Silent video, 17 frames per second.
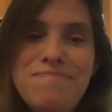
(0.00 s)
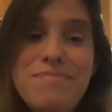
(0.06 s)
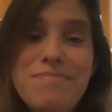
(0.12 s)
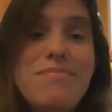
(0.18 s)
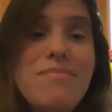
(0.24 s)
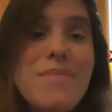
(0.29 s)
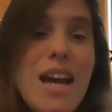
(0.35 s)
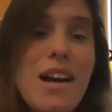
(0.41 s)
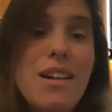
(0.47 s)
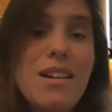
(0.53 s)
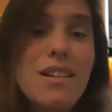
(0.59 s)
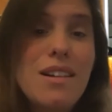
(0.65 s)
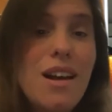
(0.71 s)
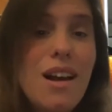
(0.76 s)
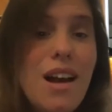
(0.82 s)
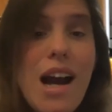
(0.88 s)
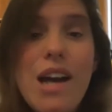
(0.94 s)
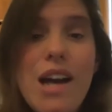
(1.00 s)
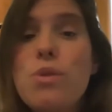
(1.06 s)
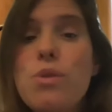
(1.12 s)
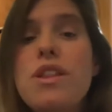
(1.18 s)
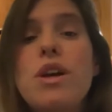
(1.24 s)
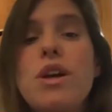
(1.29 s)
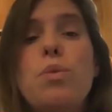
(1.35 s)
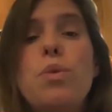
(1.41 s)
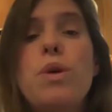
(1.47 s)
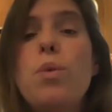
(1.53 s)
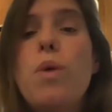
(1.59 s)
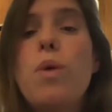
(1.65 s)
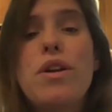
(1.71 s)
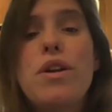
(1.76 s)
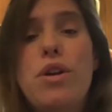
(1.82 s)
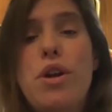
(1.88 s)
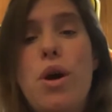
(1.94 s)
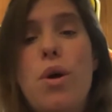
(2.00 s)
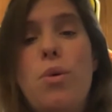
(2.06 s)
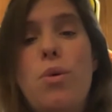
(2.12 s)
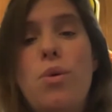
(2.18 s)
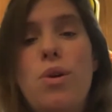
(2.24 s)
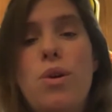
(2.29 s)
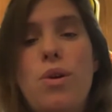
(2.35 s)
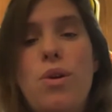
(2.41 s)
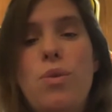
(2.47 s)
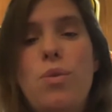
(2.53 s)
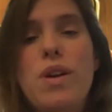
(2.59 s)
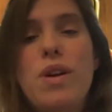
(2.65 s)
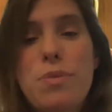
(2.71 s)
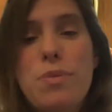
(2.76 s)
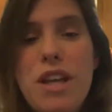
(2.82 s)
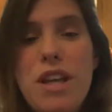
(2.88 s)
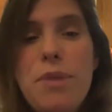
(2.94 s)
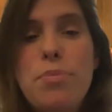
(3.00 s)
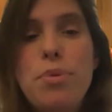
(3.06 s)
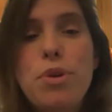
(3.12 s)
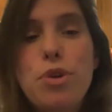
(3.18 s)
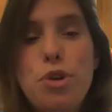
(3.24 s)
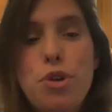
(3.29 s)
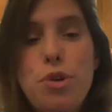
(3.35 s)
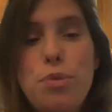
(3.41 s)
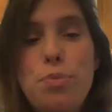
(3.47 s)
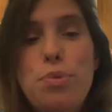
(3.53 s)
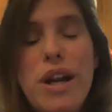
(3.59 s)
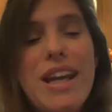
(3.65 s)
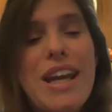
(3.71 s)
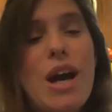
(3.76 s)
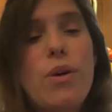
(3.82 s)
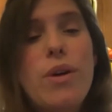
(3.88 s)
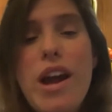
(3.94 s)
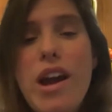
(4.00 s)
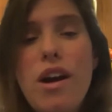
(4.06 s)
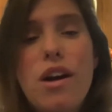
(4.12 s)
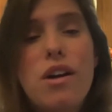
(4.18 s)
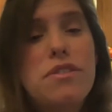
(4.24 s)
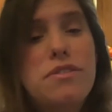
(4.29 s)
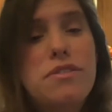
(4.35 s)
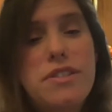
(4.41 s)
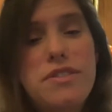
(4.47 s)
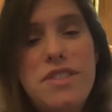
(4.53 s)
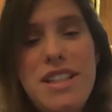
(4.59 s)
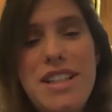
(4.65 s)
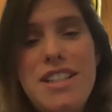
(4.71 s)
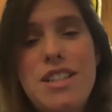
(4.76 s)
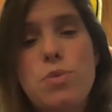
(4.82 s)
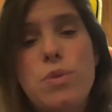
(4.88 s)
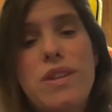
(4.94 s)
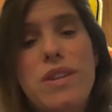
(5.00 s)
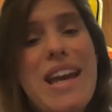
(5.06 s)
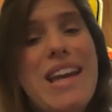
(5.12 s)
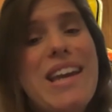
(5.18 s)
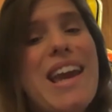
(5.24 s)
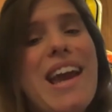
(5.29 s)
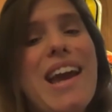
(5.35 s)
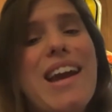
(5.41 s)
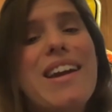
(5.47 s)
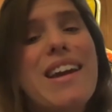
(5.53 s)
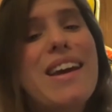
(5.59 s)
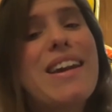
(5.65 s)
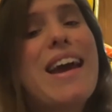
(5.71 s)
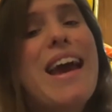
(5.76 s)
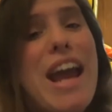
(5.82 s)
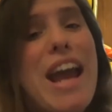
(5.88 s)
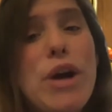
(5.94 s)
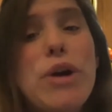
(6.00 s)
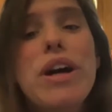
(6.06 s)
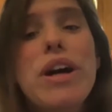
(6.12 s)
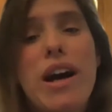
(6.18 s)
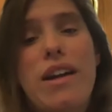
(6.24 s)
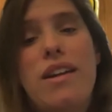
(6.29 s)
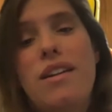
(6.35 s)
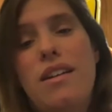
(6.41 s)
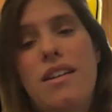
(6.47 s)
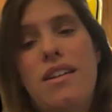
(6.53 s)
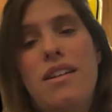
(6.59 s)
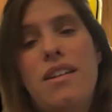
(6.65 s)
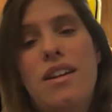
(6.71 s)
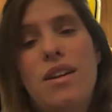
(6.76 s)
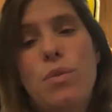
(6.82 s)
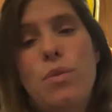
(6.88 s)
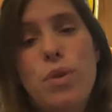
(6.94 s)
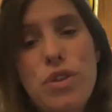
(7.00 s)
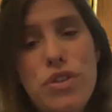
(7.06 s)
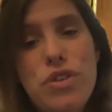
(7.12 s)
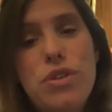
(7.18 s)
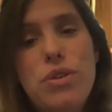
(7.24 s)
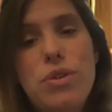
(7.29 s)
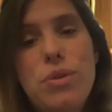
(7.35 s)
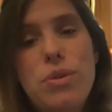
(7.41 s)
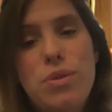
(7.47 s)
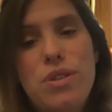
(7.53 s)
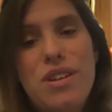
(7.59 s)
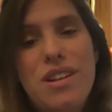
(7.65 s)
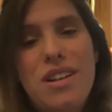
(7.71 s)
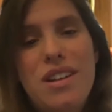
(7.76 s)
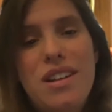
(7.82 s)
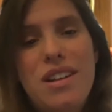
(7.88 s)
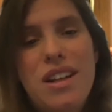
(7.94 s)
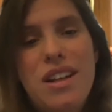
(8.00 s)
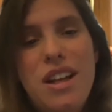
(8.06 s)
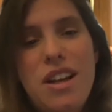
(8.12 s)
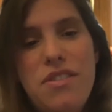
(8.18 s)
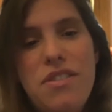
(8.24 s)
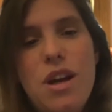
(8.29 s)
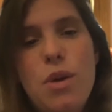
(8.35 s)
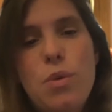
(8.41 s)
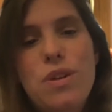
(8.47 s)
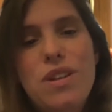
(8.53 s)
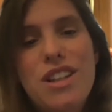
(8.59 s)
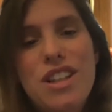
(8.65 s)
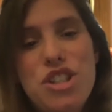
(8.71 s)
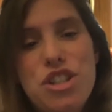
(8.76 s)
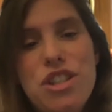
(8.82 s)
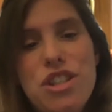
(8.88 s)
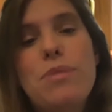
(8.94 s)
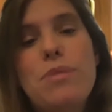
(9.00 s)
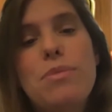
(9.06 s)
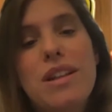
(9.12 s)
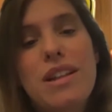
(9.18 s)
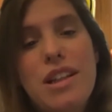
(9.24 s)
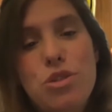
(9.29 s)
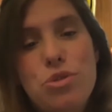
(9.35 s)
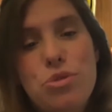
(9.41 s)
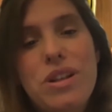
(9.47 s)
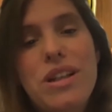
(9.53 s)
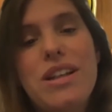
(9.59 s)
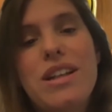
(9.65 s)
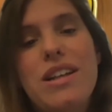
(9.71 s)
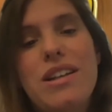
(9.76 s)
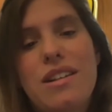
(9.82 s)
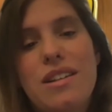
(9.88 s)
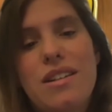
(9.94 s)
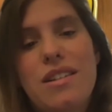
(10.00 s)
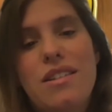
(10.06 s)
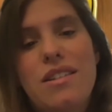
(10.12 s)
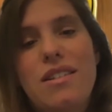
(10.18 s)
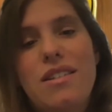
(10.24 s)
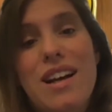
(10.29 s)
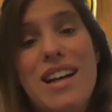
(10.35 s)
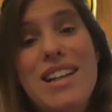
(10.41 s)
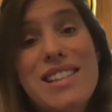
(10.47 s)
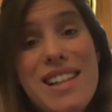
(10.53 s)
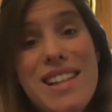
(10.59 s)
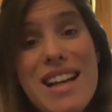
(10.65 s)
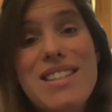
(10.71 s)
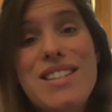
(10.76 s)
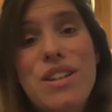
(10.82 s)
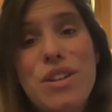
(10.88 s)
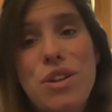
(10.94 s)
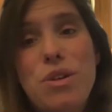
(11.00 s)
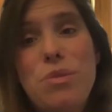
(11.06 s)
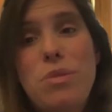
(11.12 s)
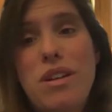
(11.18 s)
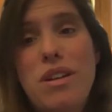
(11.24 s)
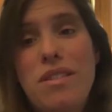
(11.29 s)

Hell, I don't think we want to know what the people who break out AR-15s when they can't get a haircut would do if they were legitimately treated as less than human.